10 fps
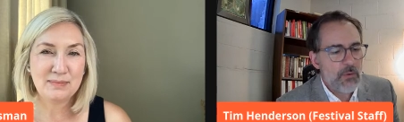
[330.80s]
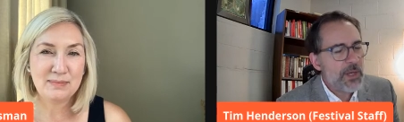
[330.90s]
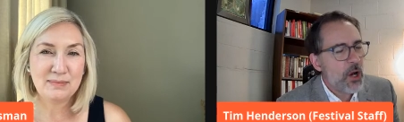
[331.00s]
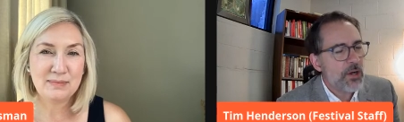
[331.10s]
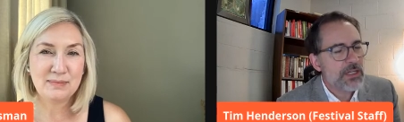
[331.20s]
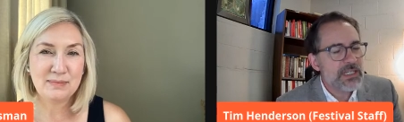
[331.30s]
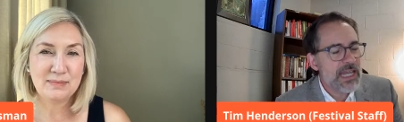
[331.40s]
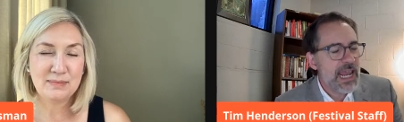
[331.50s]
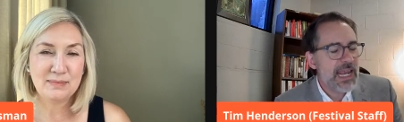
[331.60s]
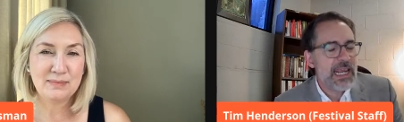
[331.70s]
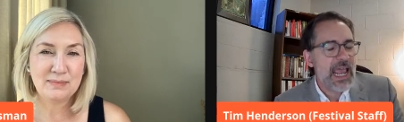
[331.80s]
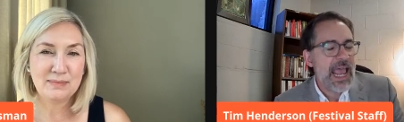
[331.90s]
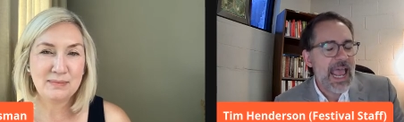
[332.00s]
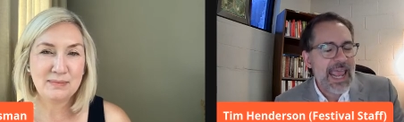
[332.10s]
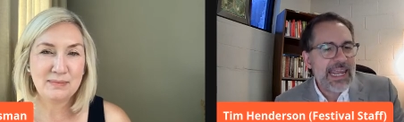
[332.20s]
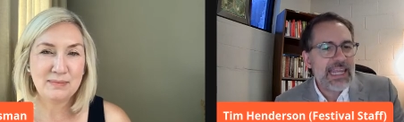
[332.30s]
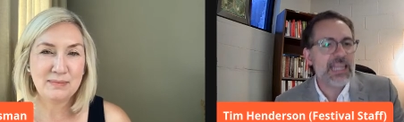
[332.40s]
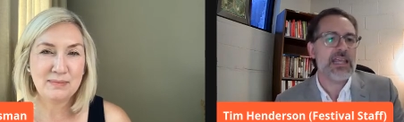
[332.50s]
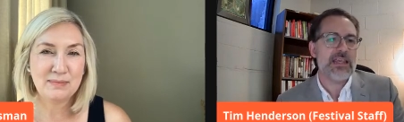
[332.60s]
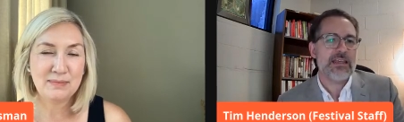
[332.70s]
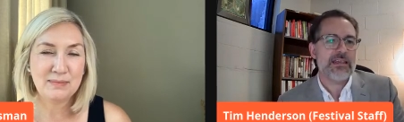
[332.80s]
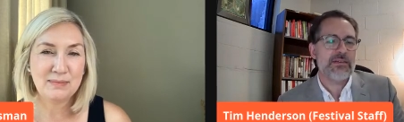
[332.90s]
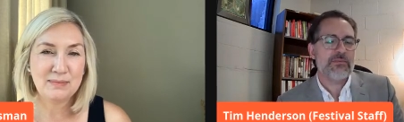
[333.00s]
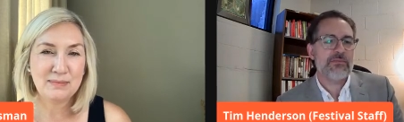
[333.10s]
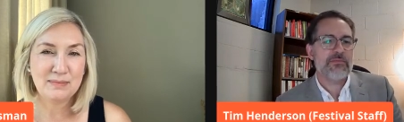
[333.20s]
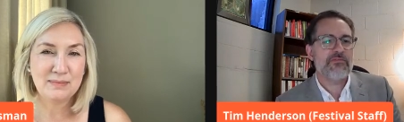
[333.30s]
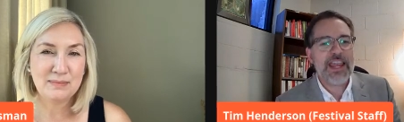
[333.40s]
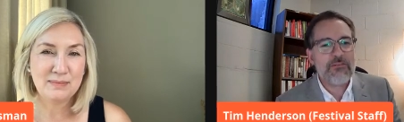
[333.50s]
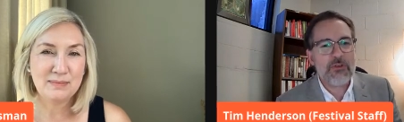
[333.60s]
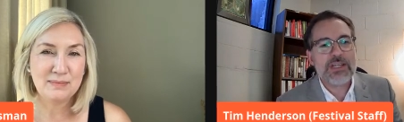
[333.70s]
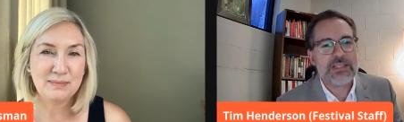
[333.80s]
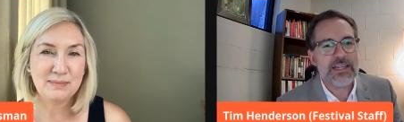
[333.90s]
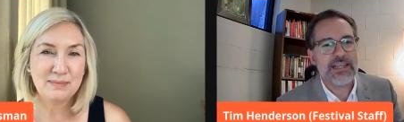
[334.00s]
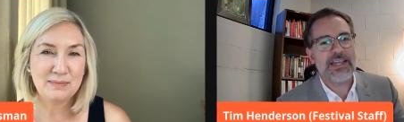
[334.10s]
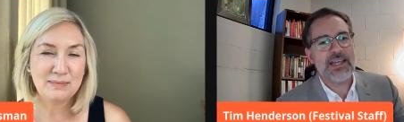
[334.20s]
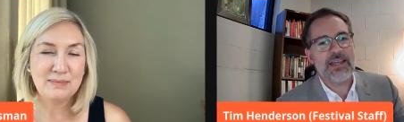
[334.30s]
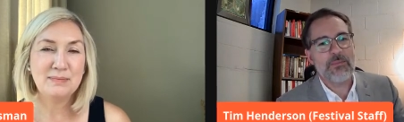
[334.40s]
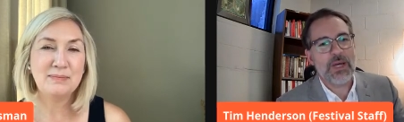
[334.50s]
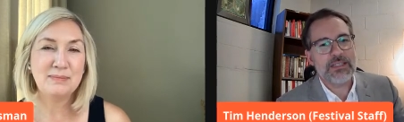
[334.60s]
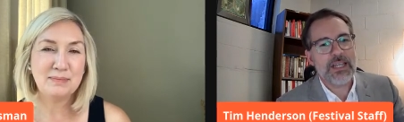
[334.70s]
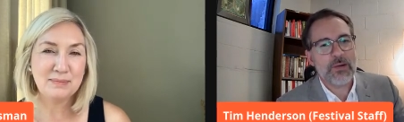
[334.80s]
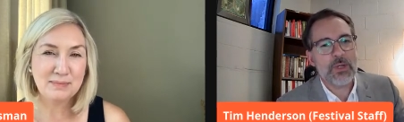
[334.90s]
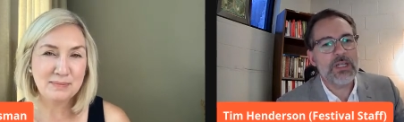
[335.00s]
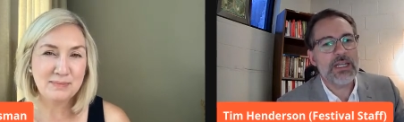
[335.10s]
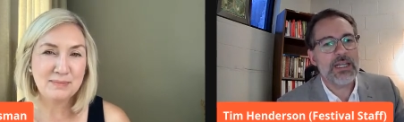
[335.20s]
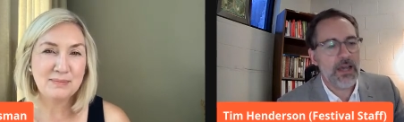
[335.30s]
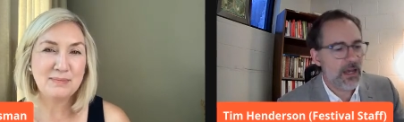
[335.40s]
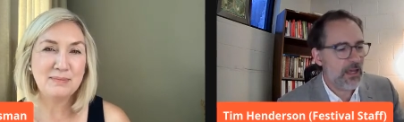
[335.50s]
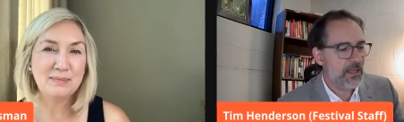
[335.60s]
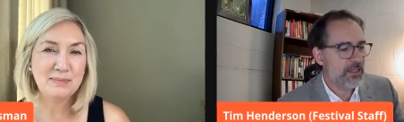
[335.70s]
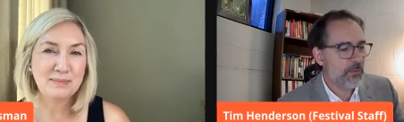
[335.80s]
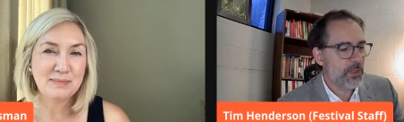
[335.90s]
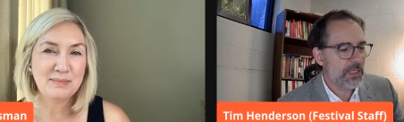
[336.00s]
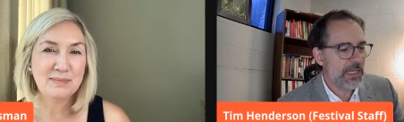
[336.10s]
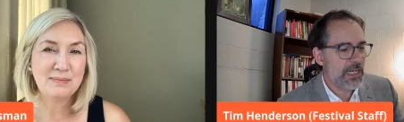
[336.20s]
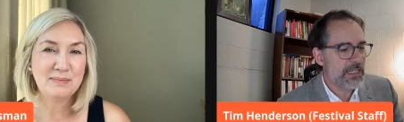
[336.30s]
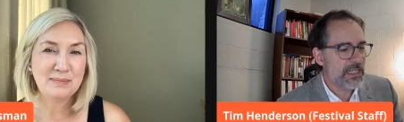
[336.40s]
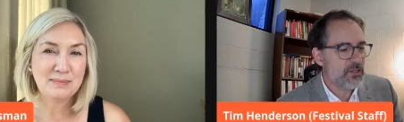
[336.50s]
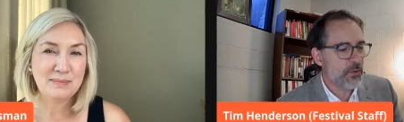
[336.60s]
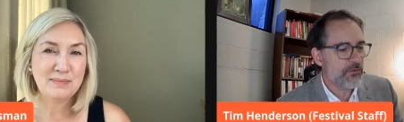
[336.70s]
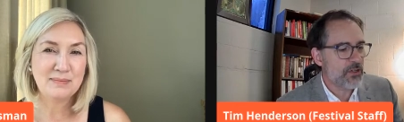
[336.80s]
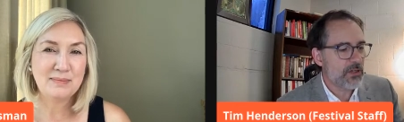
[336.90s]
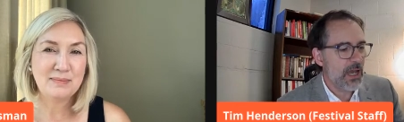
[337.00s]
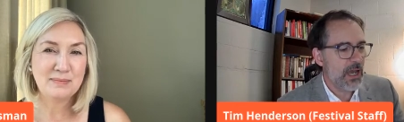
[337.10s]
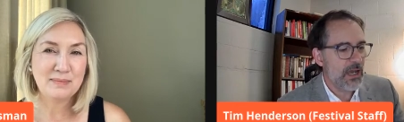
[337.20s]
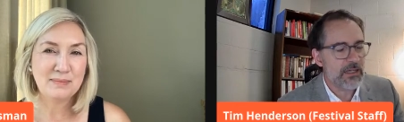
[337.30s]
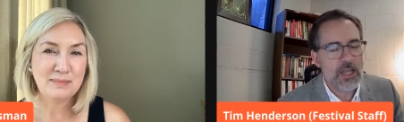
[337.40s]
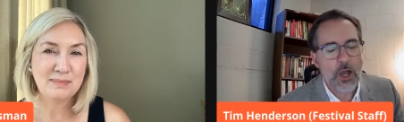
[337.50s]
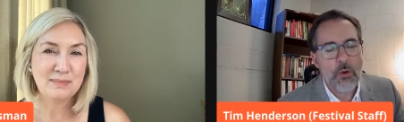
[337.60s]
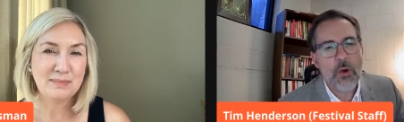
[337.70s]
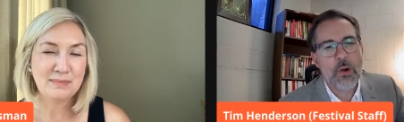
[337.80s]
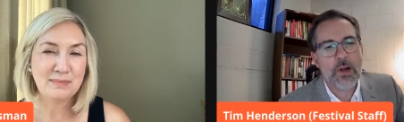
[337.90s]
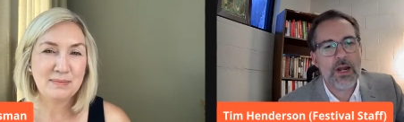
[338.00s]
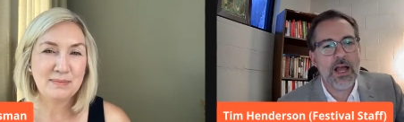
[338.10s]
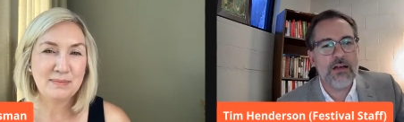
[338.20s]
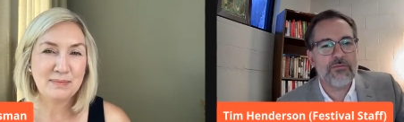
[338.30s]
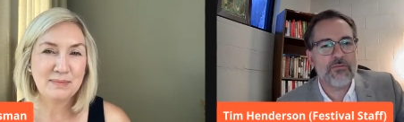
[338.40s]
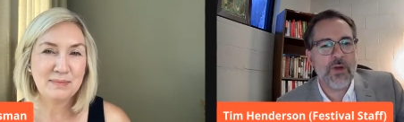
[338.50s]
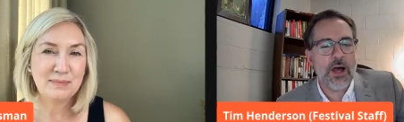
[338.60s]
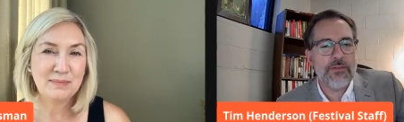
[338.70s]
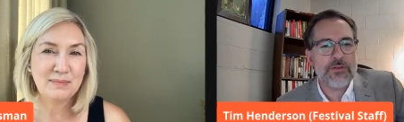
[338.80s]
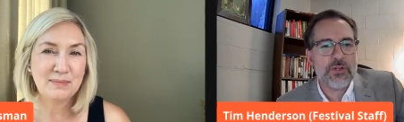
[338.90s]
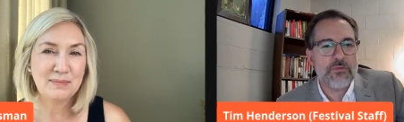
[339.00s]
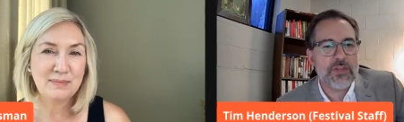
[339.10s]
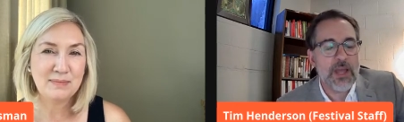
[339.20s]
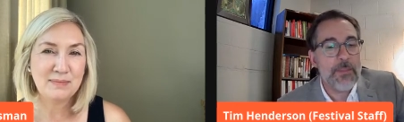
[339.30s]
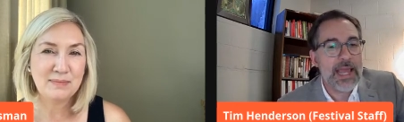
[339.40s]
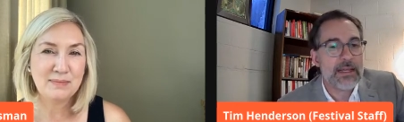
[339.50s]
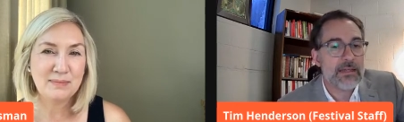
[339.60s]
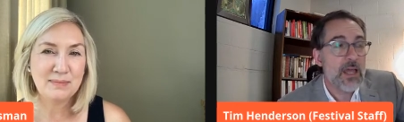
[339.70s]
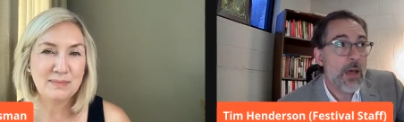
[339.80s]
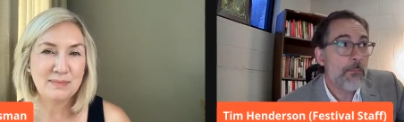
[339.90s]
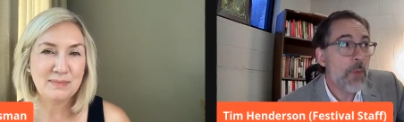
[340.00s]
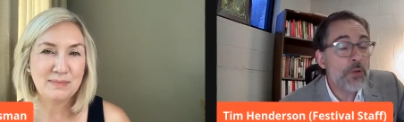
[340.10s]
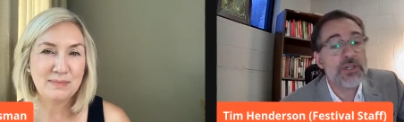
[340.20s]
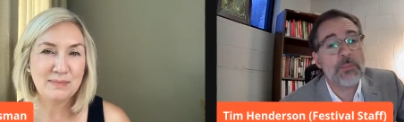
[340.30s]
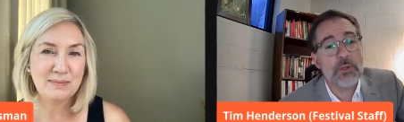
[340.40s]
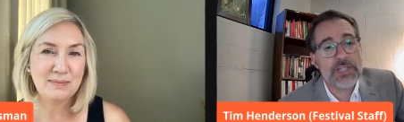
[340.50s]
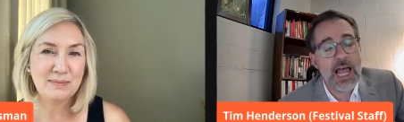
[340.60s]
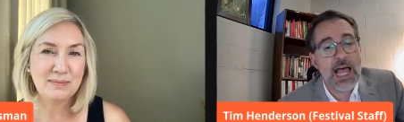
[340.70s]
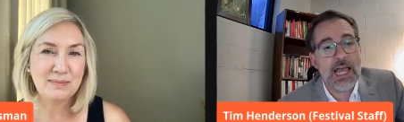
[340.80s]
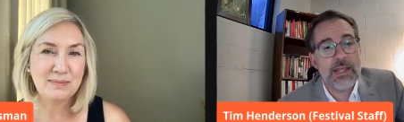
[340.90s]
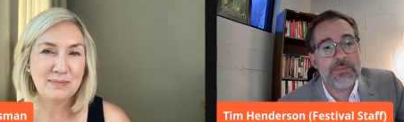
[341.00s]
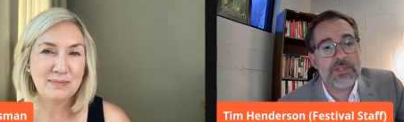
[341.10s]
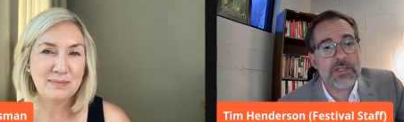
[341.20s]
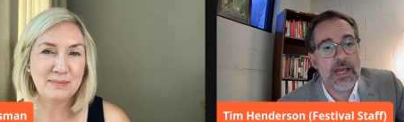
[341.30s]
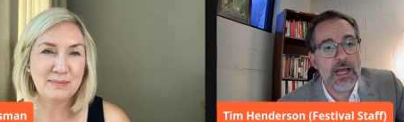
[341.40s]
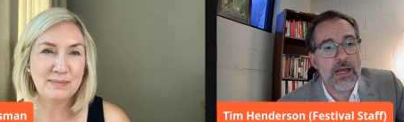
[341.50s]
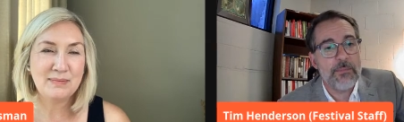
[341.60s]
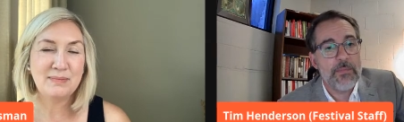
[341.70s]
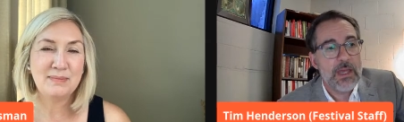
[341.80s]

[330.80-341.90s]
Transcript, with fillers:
Speaker 1: it would be hard to say a favorite but there really, uh, there really is a sort of uh, cohort of authors who've come back multiple times uh,